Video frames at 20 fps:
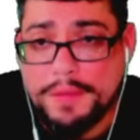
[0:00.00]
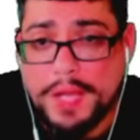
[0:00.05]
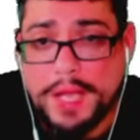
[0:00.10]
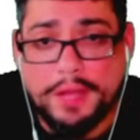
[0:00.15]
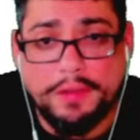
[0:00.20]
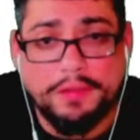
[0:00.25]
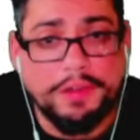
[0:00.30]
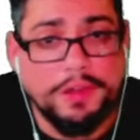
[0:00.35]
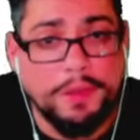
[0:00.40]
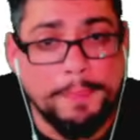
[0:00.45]

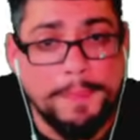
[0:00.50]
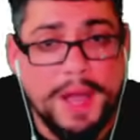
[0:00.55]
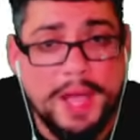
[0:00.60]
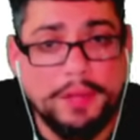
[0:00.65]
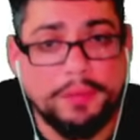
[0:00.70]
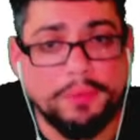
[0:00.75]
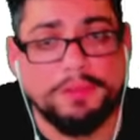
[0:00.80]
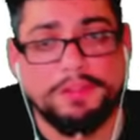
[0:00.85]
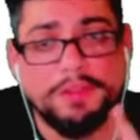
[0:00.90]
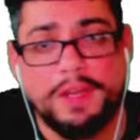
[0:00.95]
As a
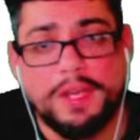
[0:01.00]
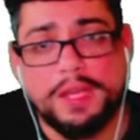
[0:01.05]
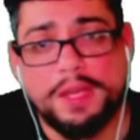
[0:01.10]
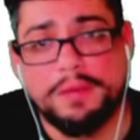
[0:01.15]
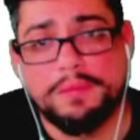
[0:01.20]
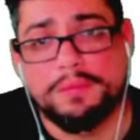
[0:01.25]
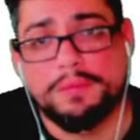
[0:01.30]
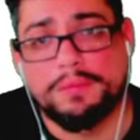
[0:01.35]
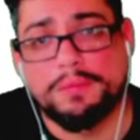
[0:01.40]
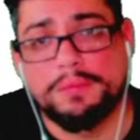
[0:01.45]

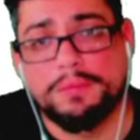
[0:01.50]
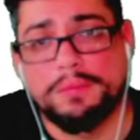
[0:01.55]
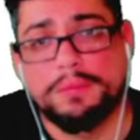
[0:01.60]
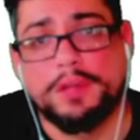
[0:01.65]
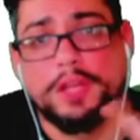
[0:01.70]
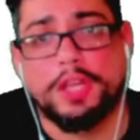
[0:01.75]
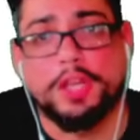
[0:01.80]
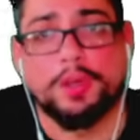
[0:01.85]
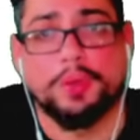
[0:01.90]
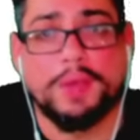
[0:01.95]
democracy,
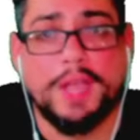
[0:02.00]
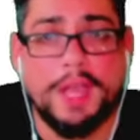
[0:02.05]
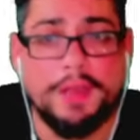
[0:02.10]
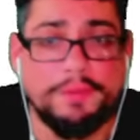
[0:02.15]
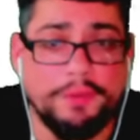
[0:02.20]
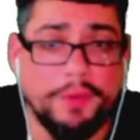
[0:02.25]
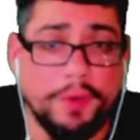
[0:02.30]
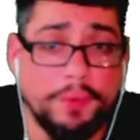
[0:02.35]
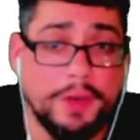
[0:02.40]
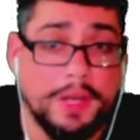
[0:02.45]
the UK
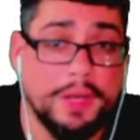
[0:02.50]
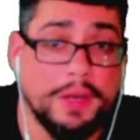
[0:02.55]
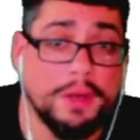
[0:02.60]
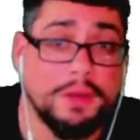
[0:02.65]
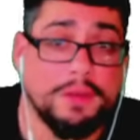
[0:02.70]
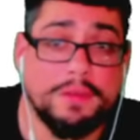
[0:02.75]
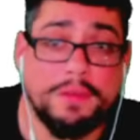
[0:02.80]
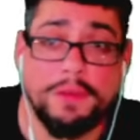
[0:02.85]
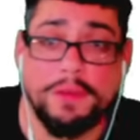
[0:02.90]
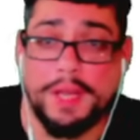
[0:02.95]
voted
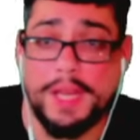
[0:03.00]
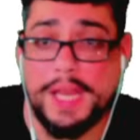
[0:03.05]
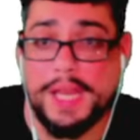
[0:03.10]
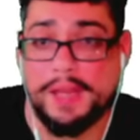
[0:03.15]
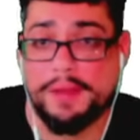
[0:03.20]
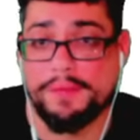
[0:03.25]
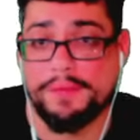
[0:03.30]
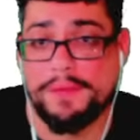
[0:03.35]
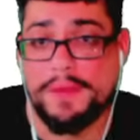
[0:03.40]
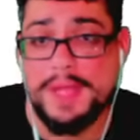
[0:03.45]
to
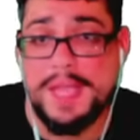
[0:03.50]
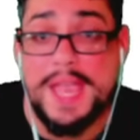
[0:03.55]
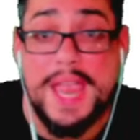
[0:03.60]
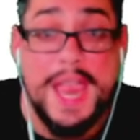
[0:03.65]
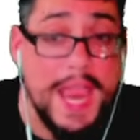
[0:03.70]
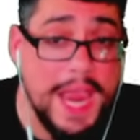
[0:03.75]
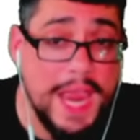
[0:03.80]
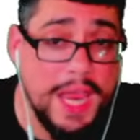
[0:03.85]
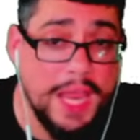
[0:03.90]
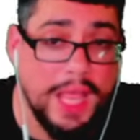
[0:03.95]
leave,
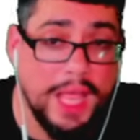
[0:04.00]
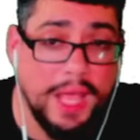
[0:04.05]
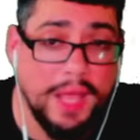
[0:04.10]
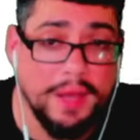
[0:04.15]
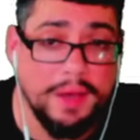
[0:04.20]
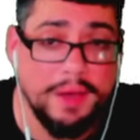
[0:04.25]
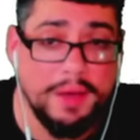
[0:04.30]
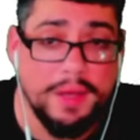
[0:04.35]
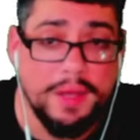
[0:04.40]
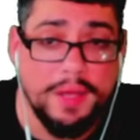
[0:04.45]

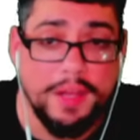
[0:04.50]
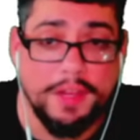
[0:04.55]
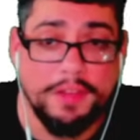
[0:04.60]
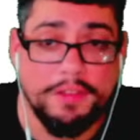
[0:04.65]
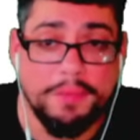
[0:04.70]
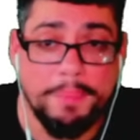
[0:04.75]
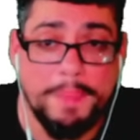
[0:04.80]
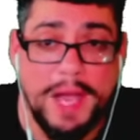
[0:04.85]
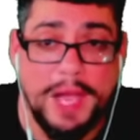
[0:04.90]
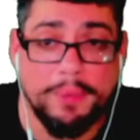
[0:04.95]
and
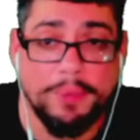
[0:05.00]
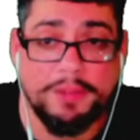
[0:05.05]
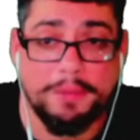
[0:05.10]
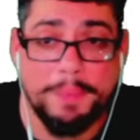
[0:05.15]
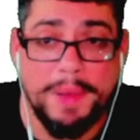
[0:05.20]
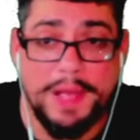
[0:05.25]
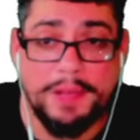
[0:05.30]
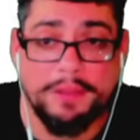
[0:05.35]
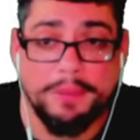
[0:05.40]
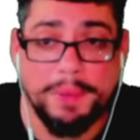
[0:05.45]
it's my
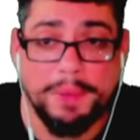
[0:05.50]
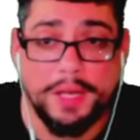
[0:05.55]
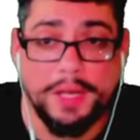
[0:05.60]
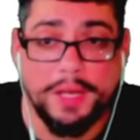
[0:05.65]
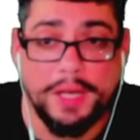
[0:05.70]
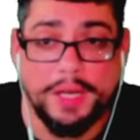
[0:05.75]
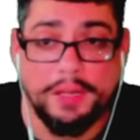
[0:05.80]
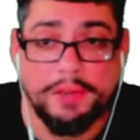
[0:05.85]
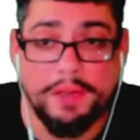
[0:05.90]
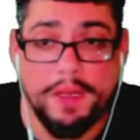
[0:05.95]

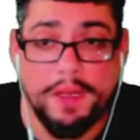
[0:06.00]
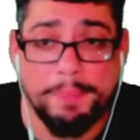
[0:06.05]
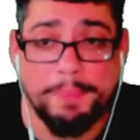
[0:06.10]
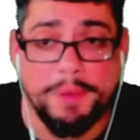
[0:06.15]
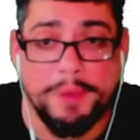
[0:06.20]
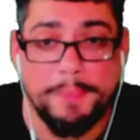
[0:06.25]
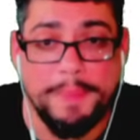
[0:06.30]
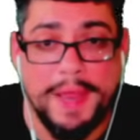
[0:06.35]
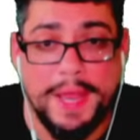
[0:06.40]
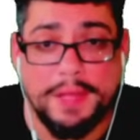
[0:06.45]
responsibility to
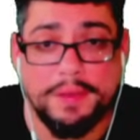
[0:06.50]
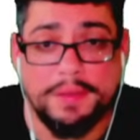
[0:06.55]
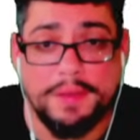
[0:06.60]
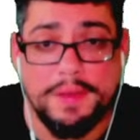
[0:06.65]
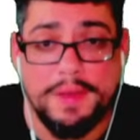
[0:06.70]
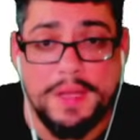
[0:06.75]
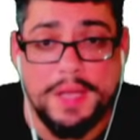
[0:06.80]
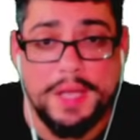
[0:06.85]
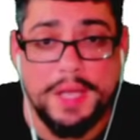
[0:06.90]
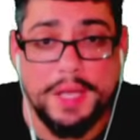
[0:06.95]
implement
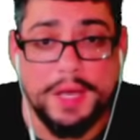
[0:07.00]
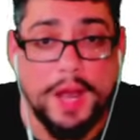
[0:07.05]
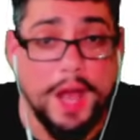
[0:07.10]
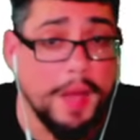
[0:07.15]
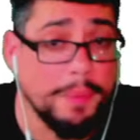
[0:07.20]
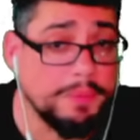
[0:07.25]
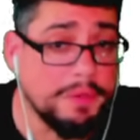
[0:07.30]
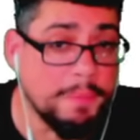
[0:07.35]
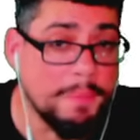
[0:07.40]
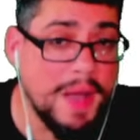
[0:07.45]
and
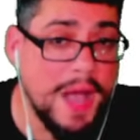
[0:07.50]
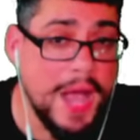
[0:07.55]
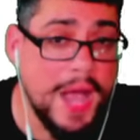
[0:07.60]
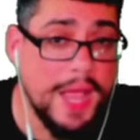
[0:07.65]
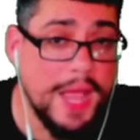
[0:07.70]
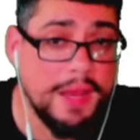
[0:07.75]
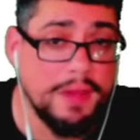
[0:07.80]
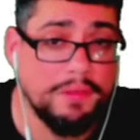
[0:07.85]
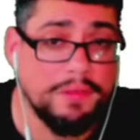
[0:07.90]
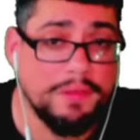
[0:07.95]

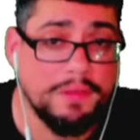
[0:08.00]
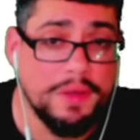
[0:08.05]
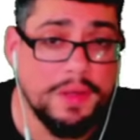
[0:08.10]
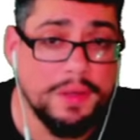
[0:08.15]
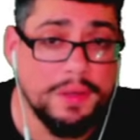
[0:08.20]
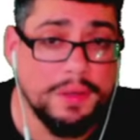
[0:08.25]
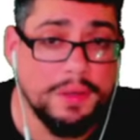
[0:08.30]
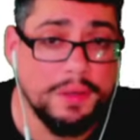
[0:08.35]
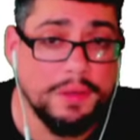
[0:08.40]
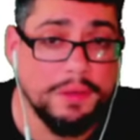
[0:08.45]
optimize
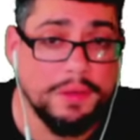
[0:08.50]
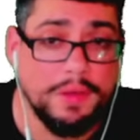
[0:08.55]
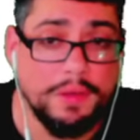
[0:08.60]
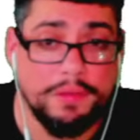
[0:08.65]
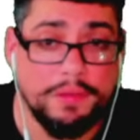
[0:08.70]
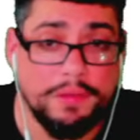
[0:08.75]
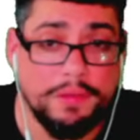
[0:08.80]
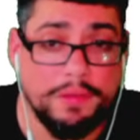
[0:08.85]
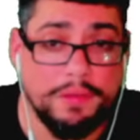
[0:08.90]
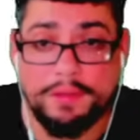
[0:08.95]

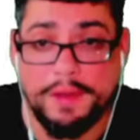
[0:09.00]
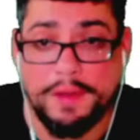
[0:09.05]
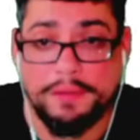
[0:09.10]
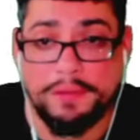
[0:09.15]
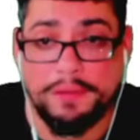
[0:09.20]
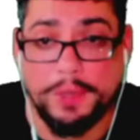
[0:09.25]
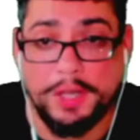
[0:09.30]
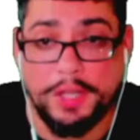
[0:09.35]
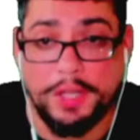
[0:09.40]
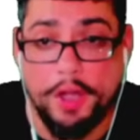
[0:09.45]
this
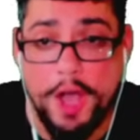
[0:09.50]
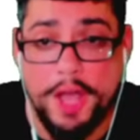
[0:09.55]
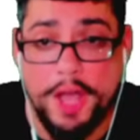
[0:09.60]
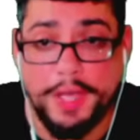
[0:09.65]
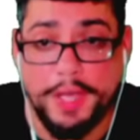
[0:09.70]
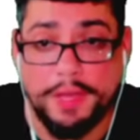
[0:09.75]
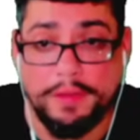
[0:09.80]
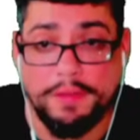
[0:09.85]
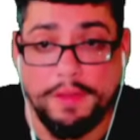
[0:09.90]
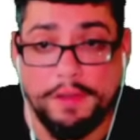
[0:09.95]
decision
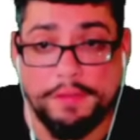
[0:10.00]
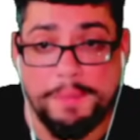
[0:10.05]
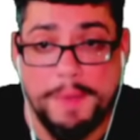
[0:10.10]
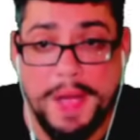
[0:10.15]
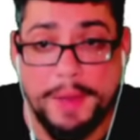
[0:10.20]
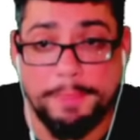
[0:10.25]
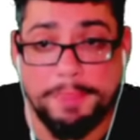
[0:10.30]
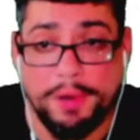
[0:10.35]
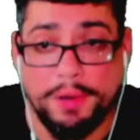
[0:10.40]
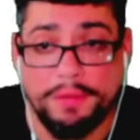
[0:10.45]
regardless of
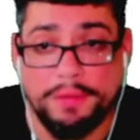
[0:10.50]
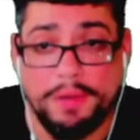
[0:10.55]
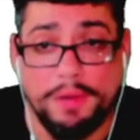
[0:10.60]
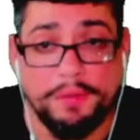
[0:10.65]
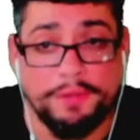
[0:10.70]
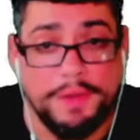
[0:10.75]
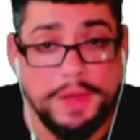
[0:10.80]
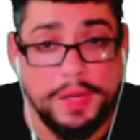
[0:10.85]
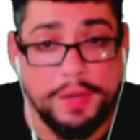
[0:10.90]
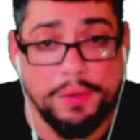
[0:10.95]
my
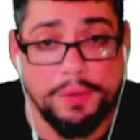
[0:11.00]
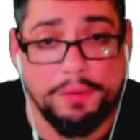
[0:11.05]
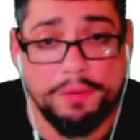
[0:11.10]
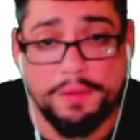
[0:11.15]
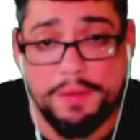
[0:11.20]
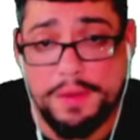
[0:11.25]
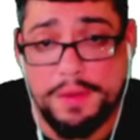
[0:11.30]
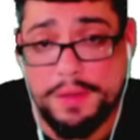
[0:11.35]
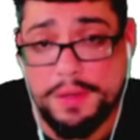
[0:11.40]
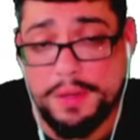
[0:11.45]
personal
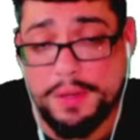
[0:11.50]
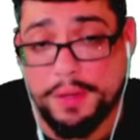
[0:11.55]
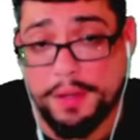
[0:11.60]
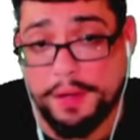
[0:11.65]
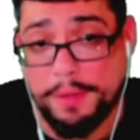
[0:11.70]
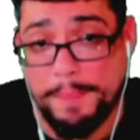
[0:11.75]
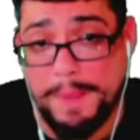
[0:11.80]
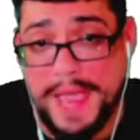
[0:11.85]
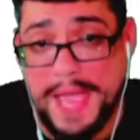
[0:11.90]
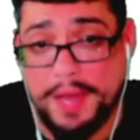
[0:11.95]
views on
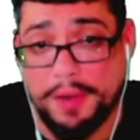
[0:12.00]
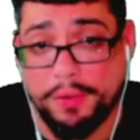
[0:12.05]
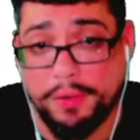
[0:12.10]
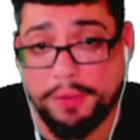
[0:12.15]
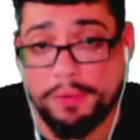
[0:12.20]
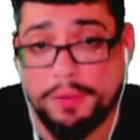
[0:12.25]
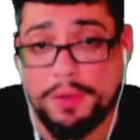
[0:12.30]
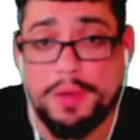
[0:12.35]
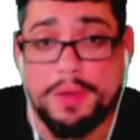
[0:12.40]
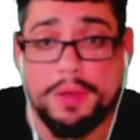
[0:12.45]
the matter.